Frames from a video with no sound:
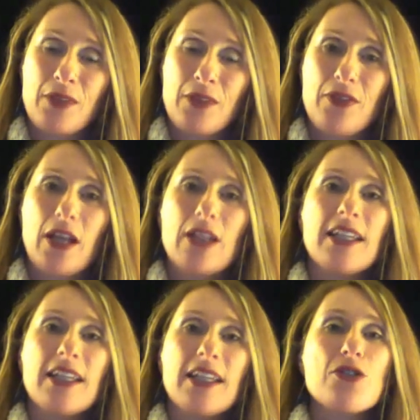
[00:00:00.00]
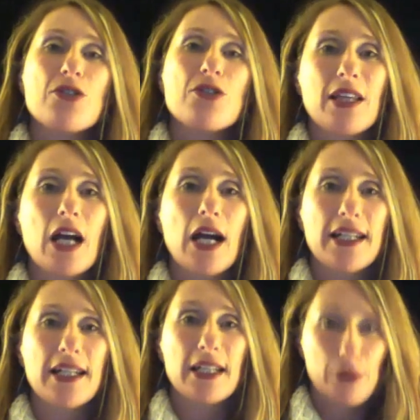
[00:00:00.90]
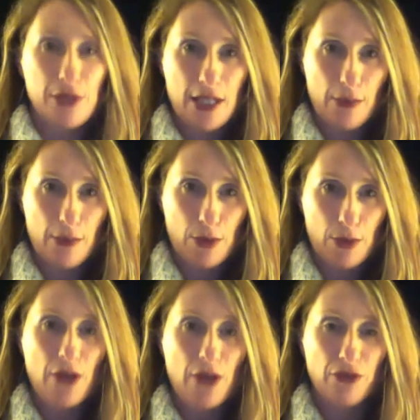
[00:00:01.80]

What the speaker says: that need to be the guiding principles